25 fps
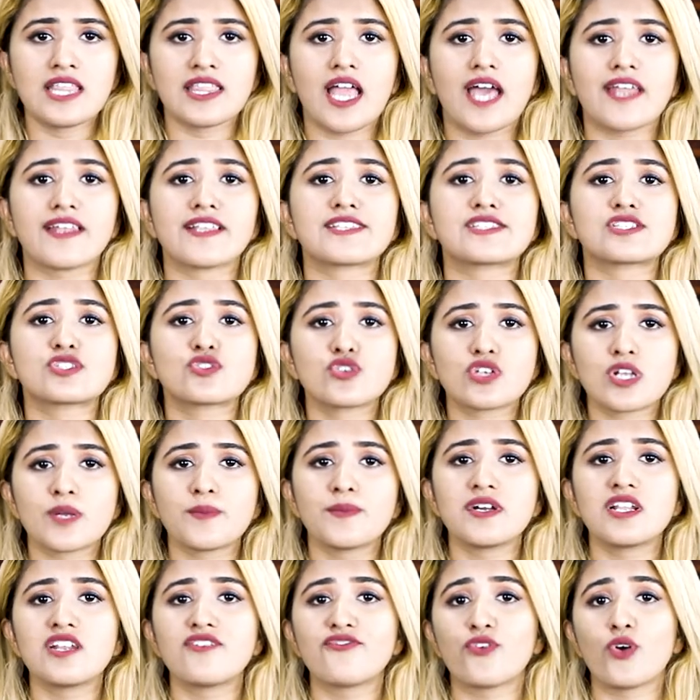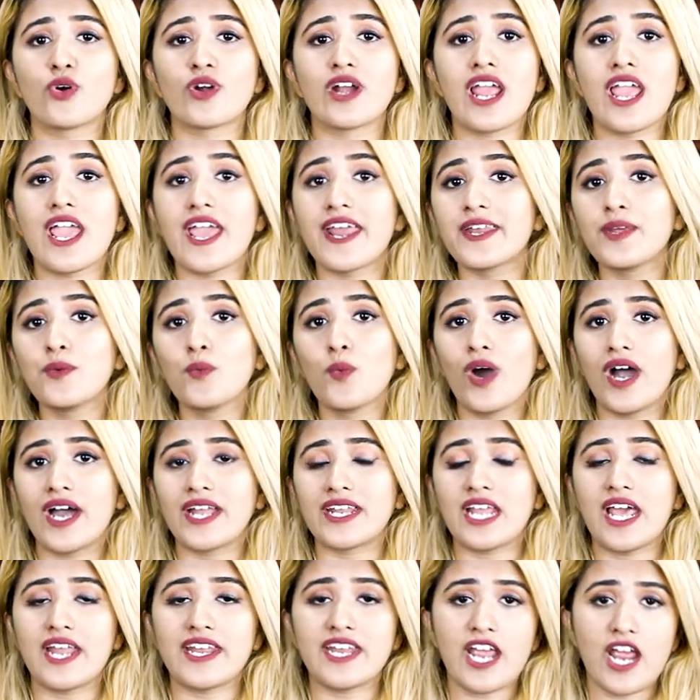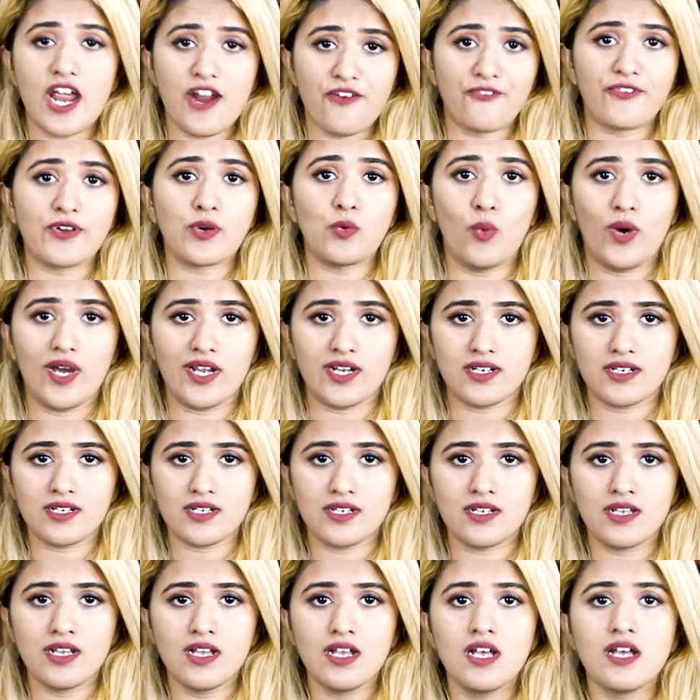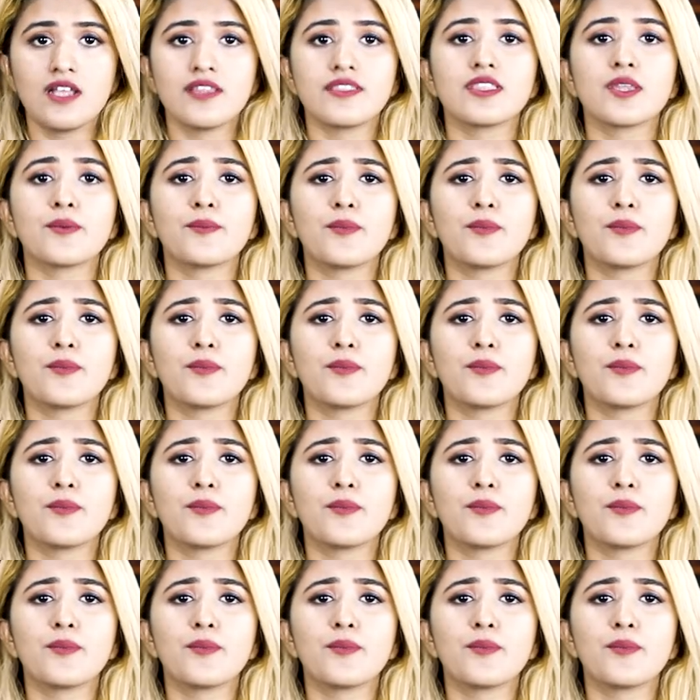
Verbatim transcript: that it's suitable for anyone and everyone.